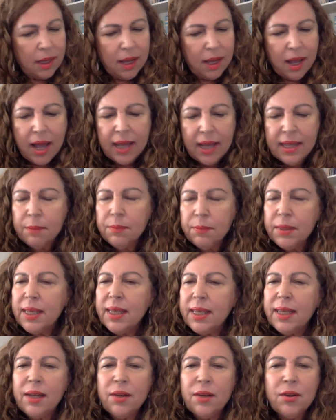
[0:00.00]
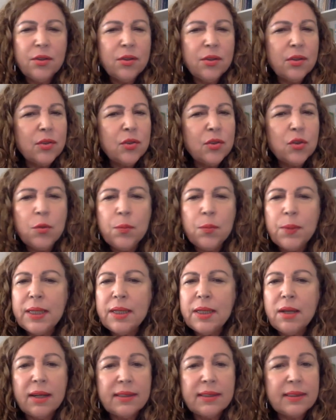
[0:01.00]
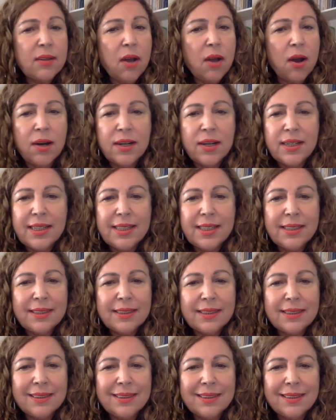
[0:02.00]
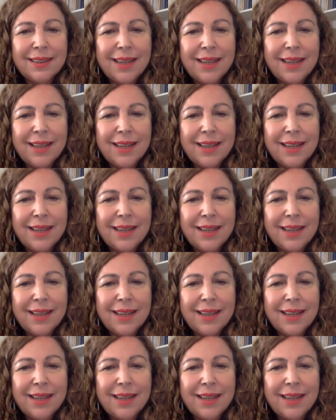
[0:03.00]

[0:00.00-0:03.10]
I am here to be God's artist.